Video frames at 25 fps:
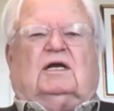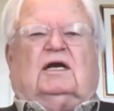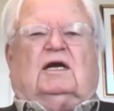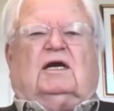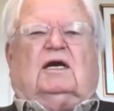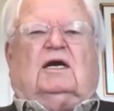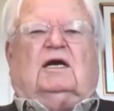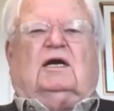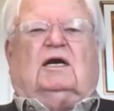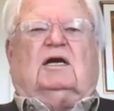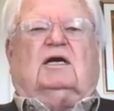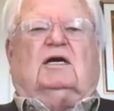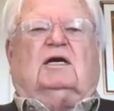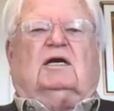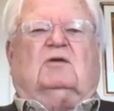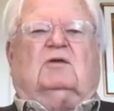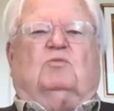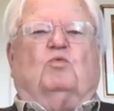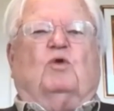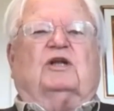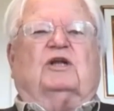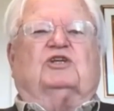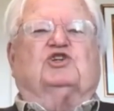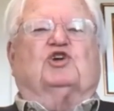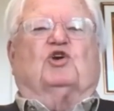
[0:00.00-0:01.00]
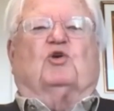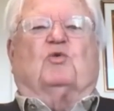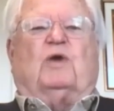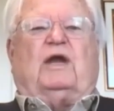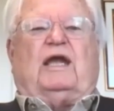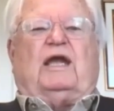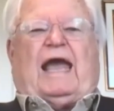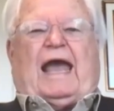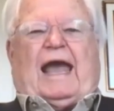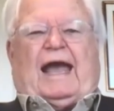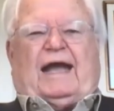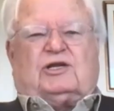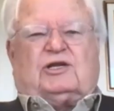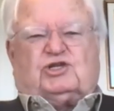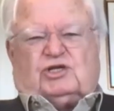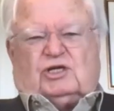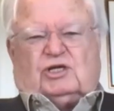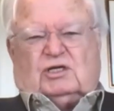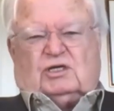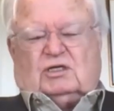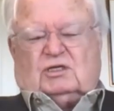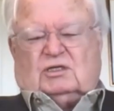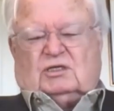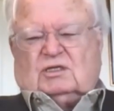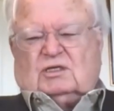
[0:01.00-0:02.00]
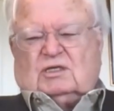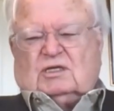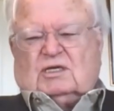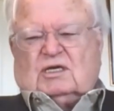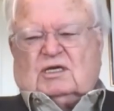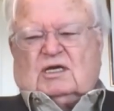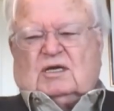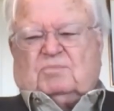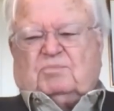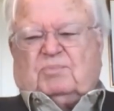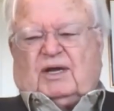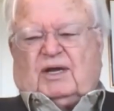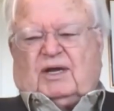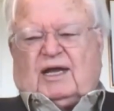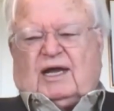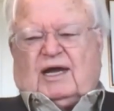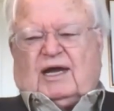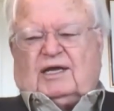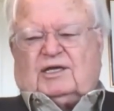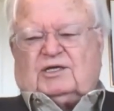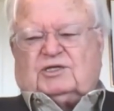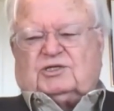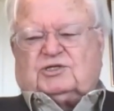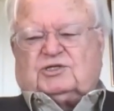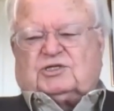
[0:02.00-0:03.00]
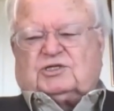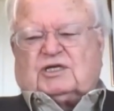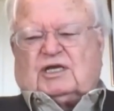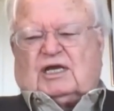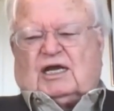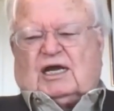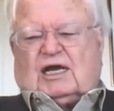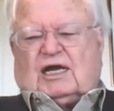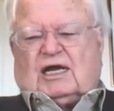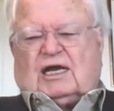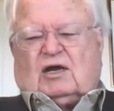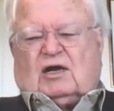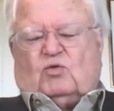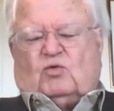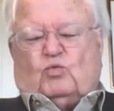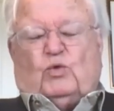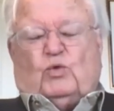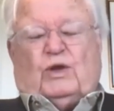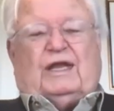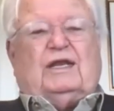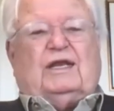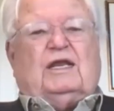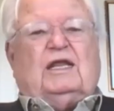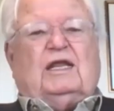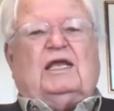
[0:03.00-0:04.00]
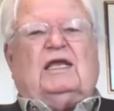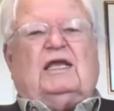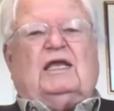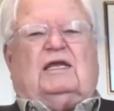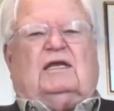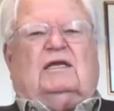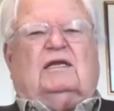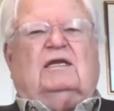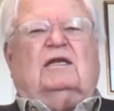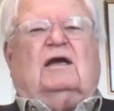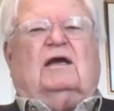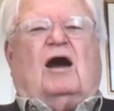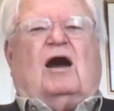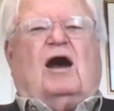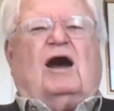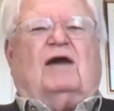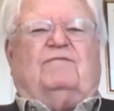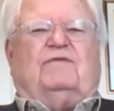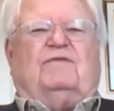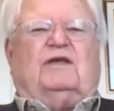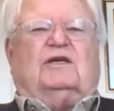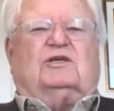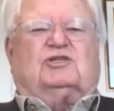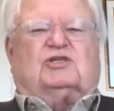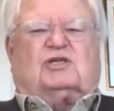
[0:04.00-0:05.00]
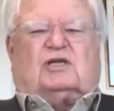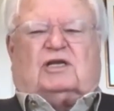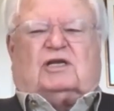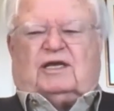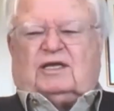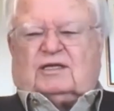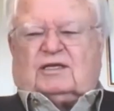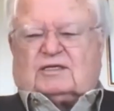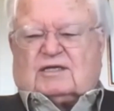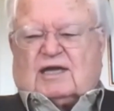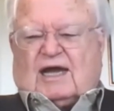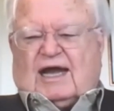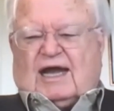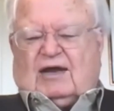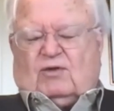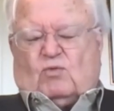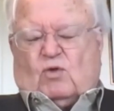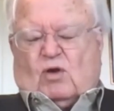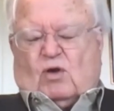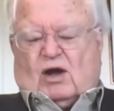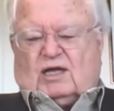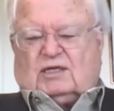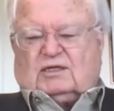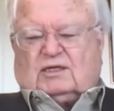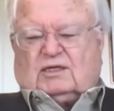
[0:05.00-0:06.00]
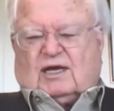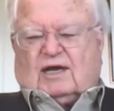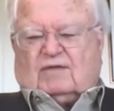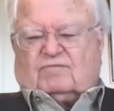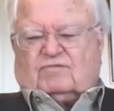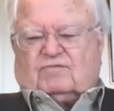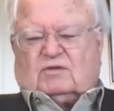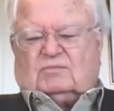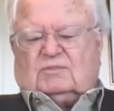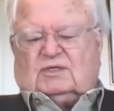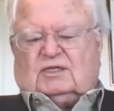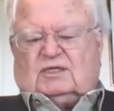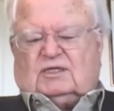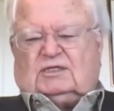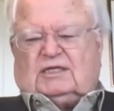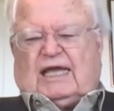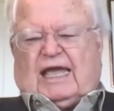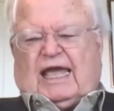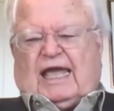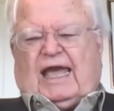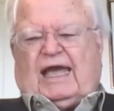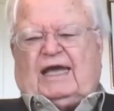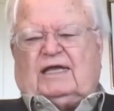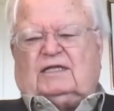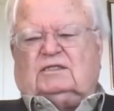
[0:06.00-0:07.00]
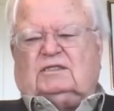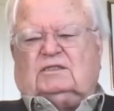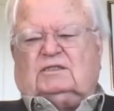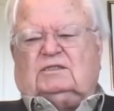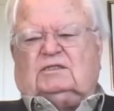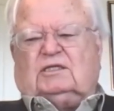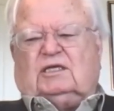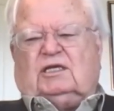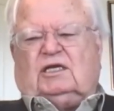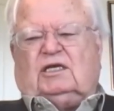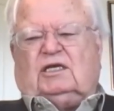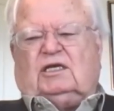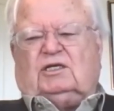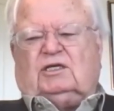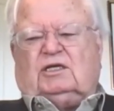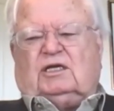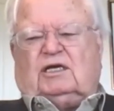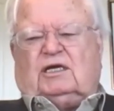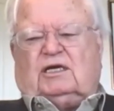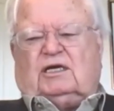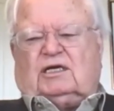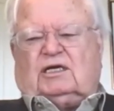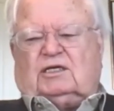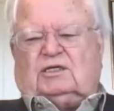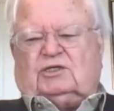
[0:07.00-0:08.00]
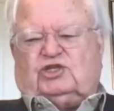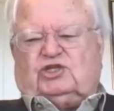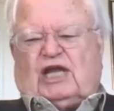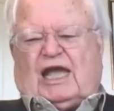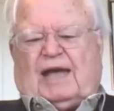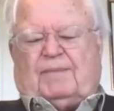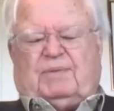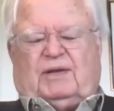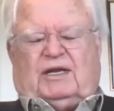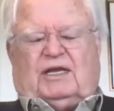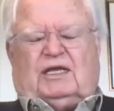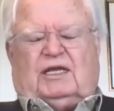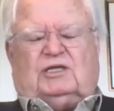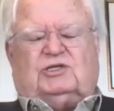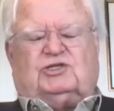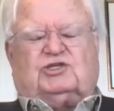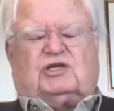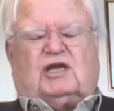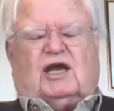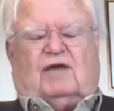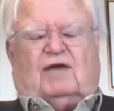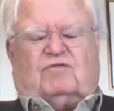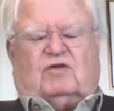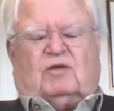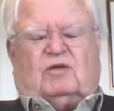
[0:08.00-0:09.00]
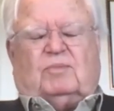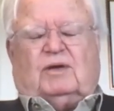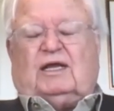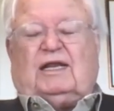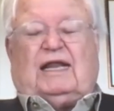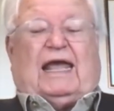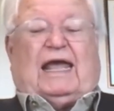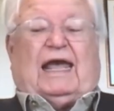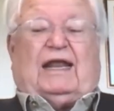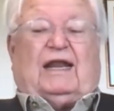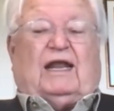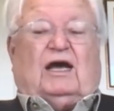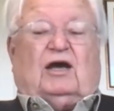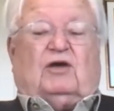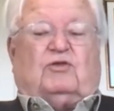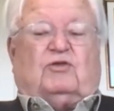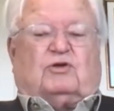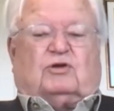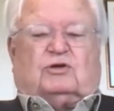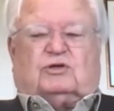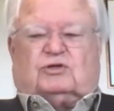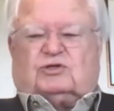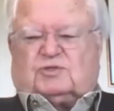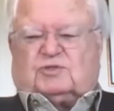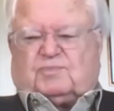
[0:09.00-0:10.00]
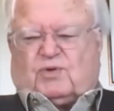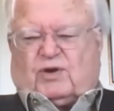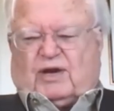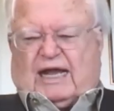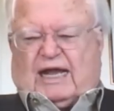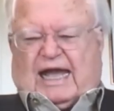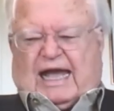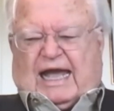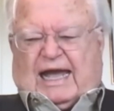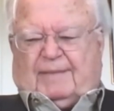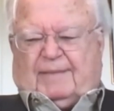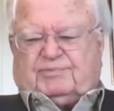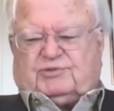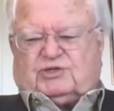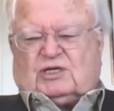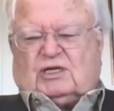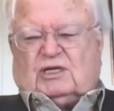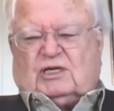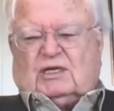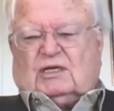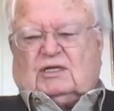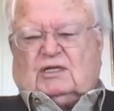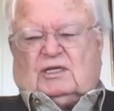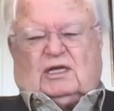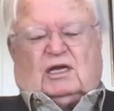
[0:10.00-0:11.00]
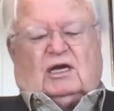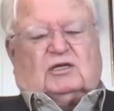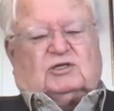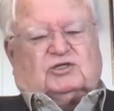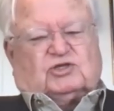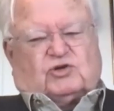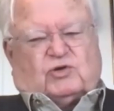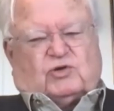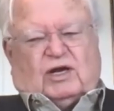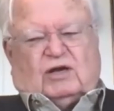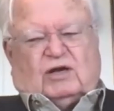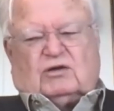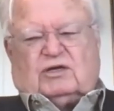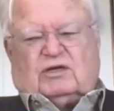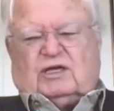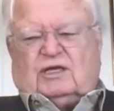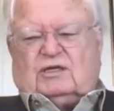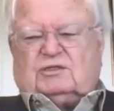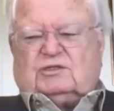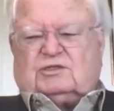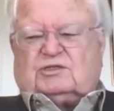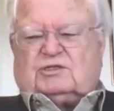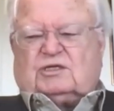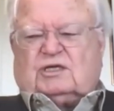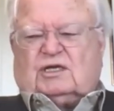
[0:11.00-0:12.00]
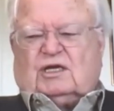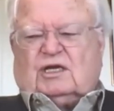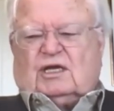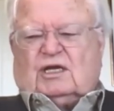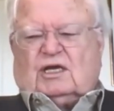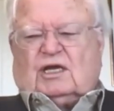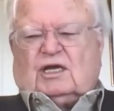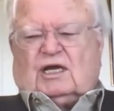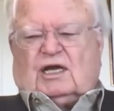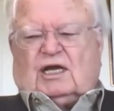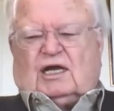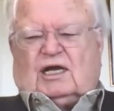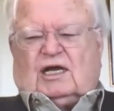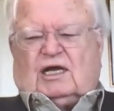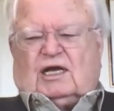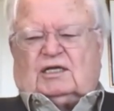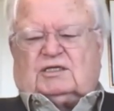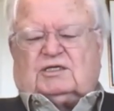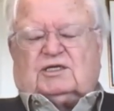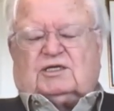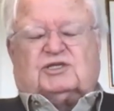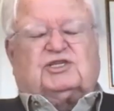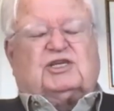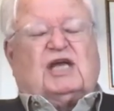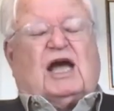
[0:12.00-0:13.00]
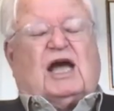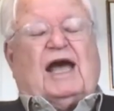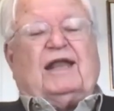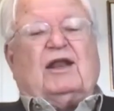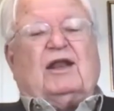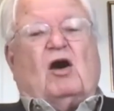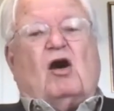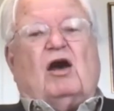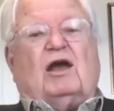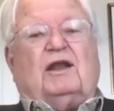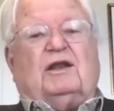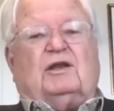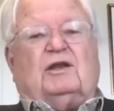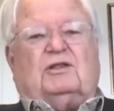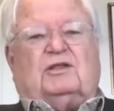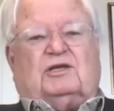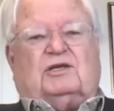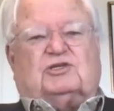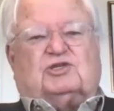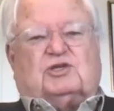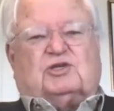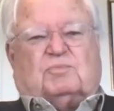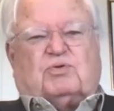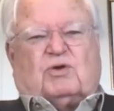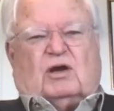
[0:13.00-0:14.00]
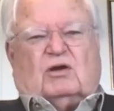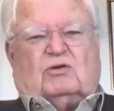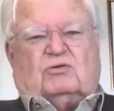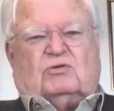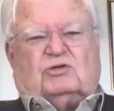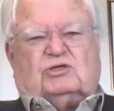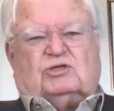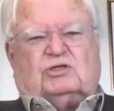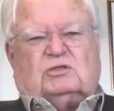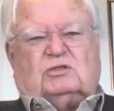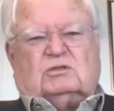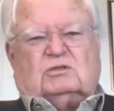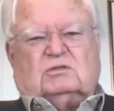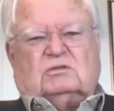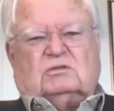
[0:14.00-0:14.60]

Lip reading: What's your reaction? Because we need, obviously, the Taiwan government and the Japanese government and others, perhaps, the Australians, to sign on to this approach.